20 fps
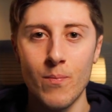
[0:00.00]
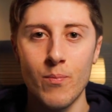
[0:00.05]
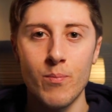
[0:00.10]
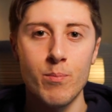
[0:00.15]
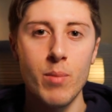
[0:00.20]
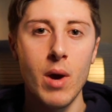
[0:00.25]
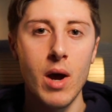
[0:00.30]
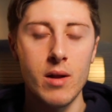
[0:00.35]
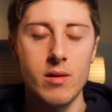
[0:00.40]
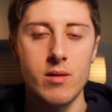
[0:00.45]

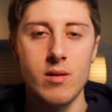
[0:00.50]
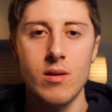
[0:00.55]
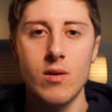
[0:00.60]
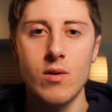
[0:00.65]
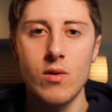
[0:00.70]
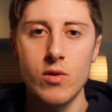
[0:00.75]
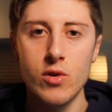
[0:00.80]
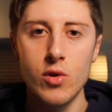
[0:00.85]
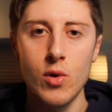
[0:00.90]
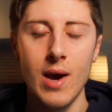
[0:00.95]
But
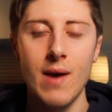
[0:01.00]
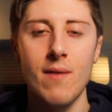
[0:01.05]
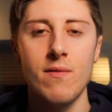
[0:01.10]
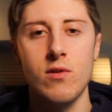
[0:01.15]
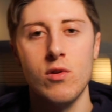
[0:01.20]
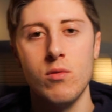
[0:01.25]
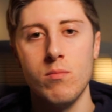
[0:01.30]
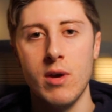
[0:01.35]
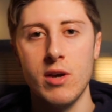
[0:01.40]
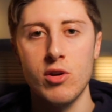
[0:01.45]
you have
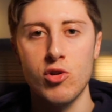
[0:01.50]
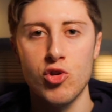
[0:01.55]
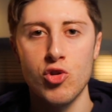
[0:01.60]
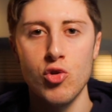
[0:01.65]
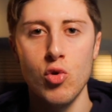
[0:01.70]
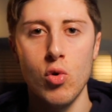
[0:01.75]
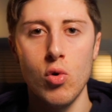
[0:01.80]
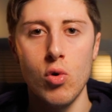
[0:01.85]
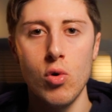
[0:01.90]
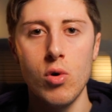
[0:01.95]
to make
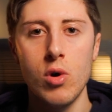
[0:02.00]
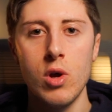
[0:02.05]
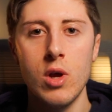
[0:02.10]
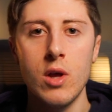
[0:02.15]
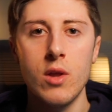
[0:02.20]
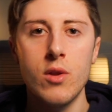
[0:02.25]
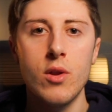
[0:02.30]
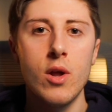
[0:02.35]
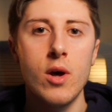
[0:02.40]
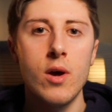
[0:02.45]
sure
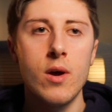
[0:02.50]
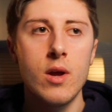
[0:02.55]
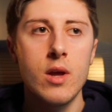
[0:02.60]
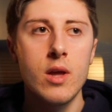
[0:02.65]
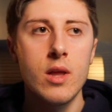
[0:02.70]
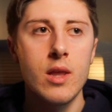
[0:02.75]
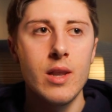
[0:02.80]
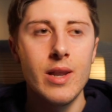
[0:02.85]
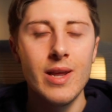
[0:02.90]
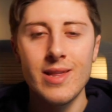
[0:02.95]
that
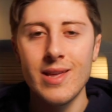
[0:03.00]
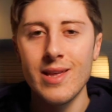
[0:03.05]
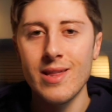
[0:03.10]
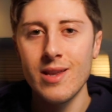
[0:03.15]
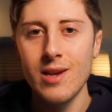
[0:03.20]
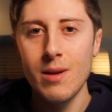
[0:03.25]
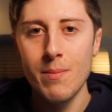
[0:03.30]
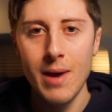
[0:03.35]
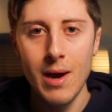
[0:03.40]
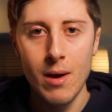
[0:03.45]
this
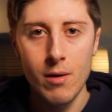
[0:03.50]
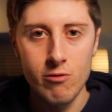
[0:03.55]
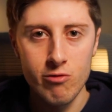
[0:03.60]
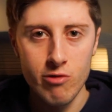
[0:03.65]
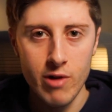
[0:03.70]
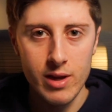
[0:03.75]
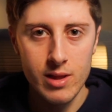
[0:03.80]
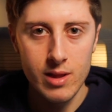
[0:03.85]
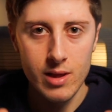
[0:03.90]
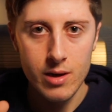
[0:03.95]
isn't about
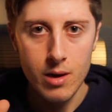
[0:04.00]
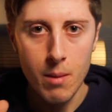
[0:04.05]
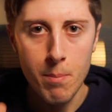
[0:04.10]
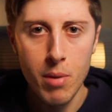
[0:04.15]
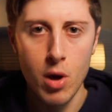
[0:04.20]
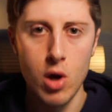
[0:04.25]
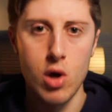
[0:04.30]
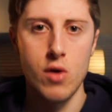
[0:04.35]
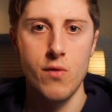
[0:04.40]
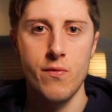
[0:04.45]
creating the
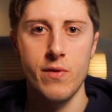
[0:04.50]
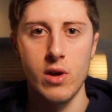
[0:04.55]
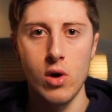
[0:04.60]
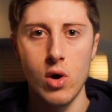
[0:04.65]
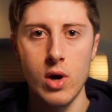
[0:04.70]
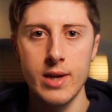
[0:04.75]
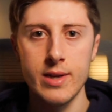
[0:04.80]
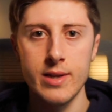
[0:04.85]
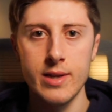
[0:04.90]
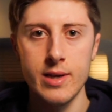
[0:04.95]
perfect
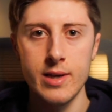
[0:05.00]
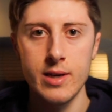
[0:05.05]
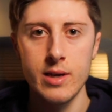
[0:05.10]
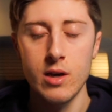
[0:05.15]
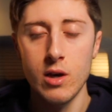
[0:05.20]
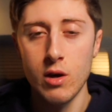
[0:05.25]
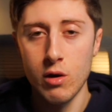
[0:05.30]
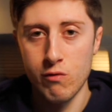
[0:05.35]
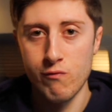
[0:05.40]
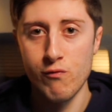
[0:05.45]
idea
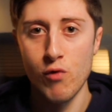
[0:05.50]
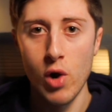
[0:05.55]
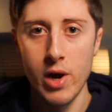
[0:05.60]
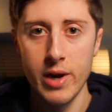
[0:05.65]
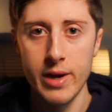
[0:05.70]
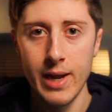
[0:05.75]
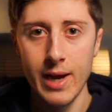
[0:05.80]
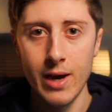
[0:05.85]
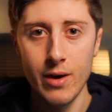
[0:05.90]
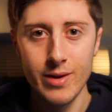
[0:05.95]
right
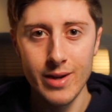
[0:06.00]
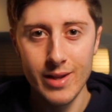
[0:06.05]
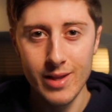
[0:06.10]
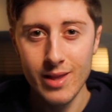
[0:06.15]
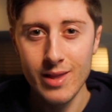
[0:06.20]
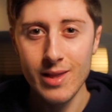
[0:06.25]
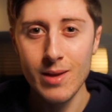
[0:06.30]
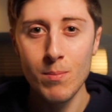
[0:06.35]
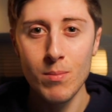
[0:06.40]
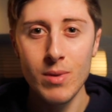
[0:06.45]
now. This
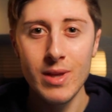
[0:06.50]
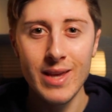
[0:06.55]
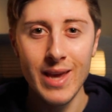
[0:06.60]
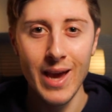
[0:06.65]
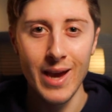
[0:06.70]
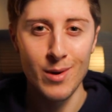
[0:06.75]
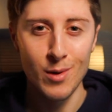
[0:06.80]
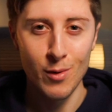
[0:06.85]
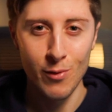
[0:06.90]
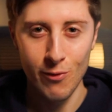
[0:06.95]
is simply
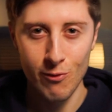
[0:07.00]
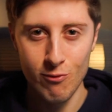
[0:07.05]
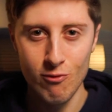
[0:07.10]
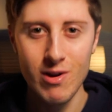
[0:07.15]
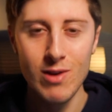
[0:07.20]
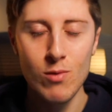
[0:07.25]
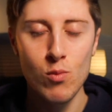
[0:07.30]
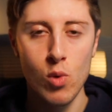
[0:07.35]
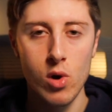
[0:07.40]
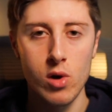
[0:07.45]
getting the
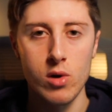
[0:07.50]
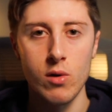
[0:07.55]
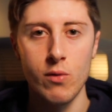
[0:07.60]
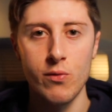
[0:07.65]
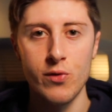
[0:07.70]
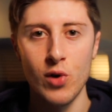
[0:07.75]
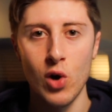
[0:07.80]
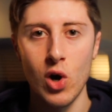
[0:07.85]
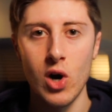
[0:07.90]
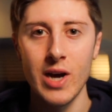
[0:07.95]
framework of
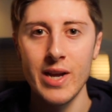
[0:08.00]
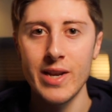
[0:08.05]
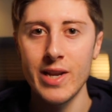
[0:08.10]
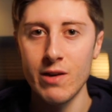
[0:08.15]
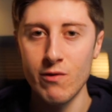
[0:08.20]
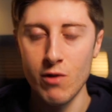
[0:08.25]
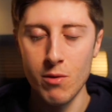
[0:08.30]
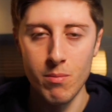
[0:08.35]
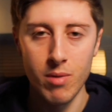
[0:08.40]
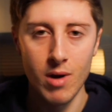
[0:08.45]
your
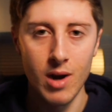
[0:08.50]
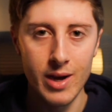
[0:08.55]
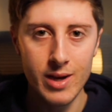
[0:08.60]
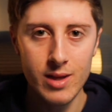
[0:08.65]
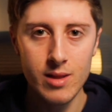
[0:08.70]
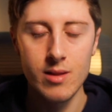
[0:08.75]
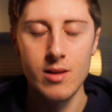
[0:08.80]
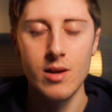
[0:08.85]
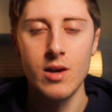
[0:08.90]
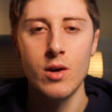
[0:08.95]
idea in
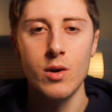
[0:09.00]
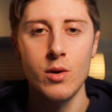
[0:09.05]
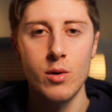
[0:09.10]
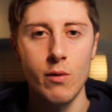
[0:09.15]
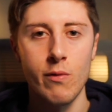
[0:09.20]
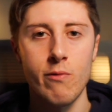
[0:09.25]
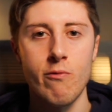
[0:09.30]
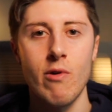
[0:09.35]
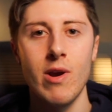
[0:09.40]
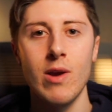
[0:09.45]
place, the
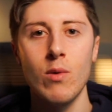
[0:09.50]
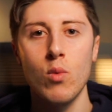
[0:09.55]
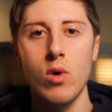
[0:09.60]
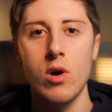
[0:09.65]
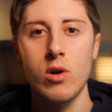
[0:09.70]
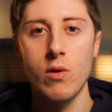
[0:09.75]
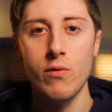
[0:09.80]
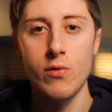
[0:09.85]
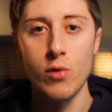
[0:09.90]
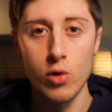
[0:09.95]

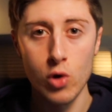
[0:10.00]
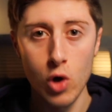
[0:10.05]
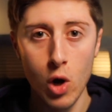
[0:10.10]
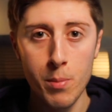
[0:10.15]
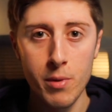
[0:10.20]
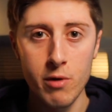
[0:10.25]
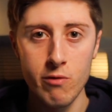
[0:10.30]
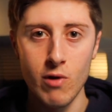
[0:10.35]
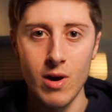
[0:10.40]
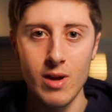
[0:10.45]
framework of your
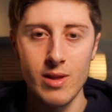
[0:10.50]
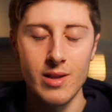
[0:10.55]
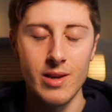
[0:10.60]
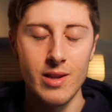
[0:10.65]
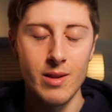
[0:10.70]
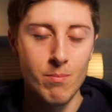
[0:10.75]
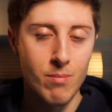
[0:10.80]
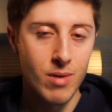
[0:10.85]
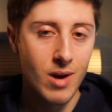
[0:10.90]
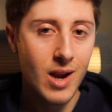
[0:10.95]
copywriting
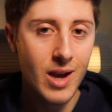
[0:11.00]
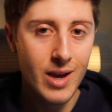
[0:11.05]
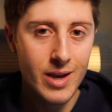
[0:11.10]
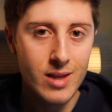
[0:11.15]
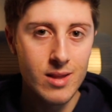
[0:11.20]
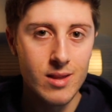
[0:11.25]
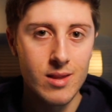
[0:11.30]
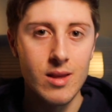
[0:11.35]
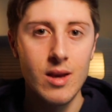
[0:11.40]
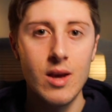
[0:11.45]
in
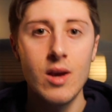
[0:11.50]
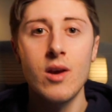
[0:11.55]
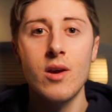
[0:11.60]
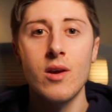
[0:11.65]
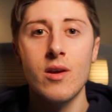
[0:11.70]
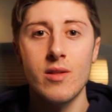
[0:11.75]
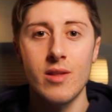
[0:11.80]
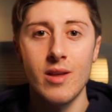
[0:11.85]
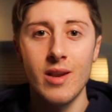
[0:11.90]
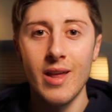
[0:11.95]
place,
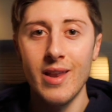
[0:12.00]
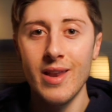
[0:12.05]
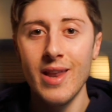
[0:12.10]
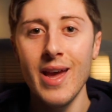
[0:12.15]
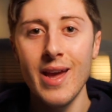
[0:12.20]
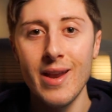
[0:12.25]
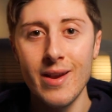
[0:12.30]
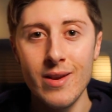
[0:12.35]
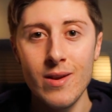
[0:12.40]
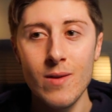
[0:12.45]
so that
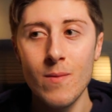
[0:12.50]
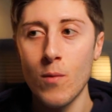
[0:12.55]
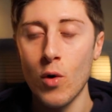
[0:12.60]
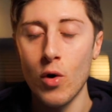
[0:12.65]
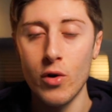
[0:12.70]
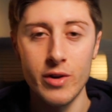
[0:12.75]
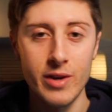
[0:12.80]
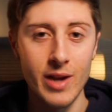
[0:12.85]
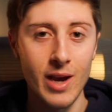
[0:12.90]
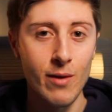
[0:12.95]
then
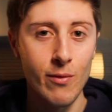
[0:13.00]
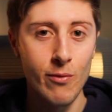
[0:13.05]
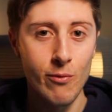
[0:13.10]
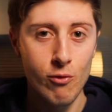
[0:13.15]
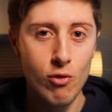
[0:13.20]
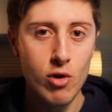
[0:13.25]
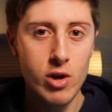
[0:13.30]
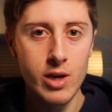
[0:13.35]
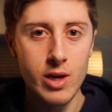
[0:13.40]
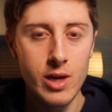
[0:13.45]
on day
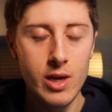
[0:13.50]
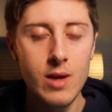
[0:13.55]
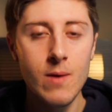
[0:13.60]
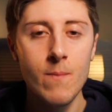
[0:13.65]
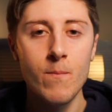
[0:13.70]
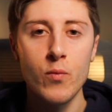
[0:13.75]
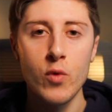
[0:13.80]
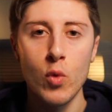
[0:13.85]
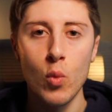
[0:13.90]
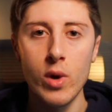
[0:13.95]
3,
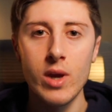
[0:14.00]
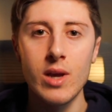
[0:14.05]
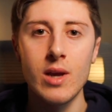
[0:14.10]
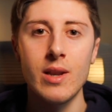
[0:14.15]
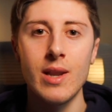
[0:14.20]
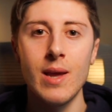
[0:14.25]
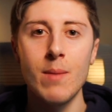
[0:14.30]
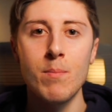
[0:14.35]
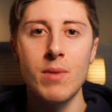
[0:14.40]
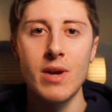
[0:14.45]
we
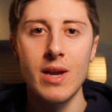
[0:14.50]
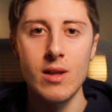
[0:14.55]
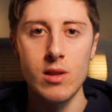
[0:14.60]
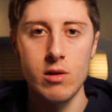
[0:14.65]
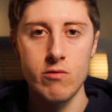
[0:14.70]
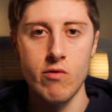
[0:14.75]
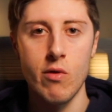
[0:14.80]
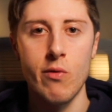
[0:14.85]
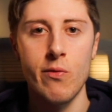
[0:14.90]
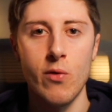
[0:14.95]
can then begin
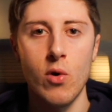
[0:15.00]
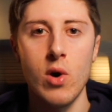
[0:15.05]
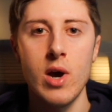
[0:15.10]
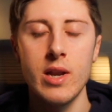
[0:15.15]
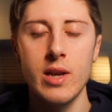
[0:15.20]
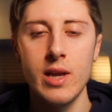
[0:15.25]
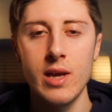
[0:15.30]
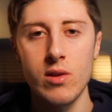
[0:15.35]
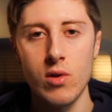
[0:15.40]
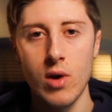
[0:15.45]
to
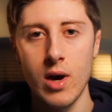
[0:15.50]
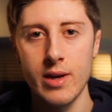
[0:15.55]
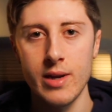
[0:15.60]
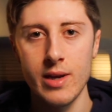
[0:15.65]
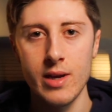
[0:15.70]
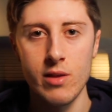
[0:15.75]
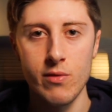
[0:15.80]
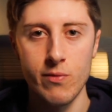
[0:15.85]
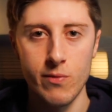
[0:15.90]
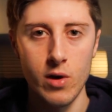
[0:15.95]
refine these
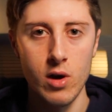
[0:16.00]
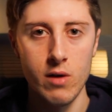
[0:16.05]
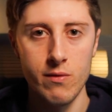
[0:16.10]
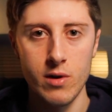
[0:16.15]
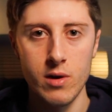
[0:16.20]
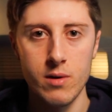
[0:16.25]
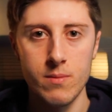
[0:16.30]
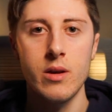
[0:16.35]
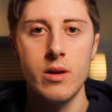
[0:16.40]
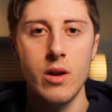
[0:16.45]
ideas
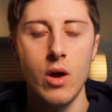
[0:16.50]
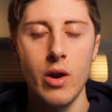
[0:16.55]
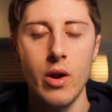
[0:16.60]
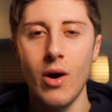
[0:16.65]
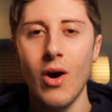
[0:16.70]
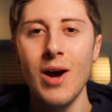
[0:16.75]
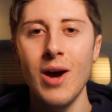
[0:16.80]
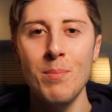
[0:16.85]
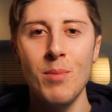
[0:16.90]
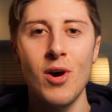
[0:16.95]
further. And
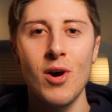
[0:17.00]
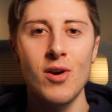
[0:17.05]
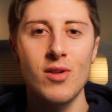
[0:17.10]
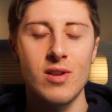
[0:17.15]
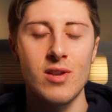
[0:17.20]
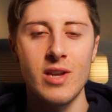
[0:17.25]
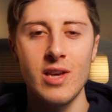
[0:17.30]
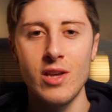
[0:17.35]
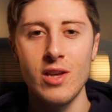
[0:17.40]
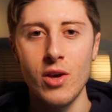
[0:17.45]
I
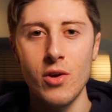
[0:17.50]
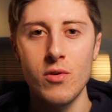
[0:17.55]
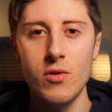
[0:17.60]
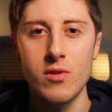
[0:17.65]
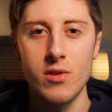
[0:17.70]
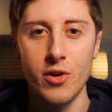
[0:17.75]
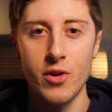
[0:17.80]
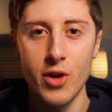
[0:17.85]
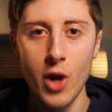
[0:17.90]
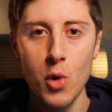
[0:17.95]
personally
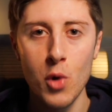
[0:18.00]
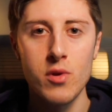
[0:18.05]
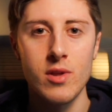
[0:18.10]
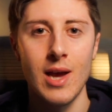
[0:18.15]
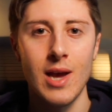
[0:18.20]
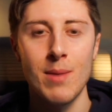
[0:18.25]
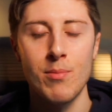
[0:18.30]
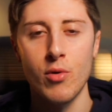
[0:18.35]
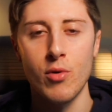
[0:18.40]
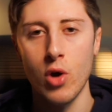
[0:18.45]
use the Notes
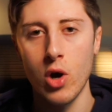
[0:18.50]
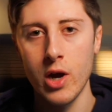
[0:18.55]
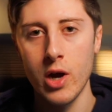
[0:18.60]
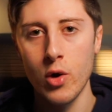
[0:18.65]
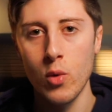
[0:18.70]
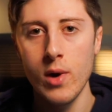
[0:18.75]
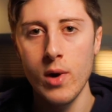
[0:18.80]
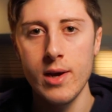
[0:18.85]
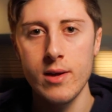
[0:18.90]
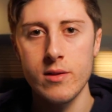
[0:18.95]
app on
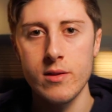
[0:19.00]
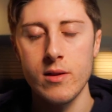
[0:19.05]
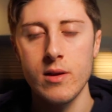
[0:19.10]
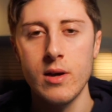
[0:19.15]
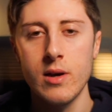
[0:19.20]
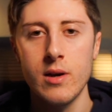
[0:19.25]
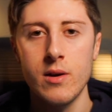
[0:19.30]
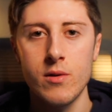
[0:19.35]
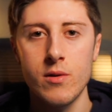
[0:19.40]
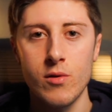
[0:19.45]
iOS
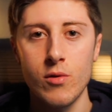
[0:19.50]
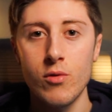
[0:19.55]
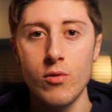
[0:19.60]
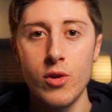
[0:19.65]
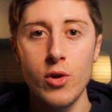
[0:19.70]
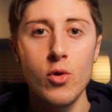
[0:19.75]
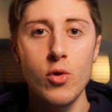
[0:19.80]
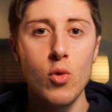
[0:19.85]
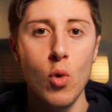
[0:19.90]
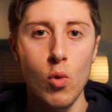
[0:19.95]
to
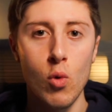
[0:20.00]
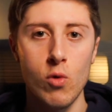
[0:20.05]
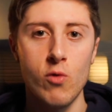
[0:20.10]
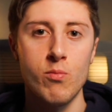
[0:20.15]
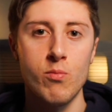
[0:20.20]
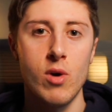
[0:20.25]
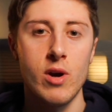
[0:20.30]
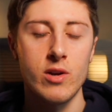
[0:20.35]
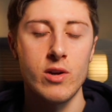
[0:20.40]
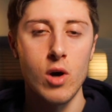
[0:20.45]
do all
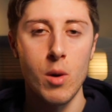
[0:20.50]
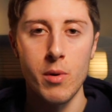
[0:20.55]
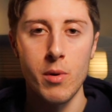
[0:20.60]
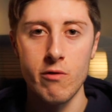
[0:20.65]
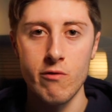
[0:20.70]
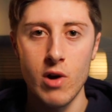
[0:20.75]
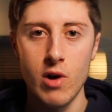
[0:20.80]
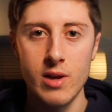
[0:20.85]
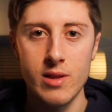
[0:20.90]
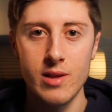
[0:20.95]
of my
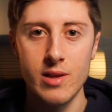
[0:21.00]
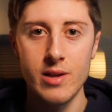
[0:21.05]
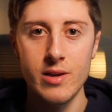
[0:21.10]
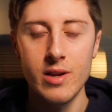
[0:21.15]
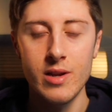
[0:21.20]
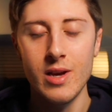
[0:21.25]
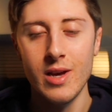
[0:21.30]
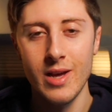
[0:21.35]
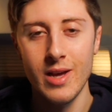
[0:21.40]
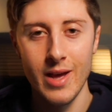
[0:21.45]
copywriting
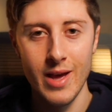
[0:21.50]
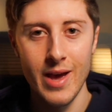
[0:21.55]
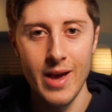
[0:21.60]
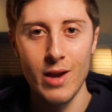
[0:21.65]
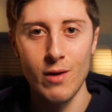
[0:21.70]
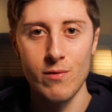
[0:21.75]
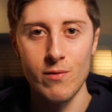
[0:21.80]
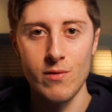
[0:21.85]
ahead of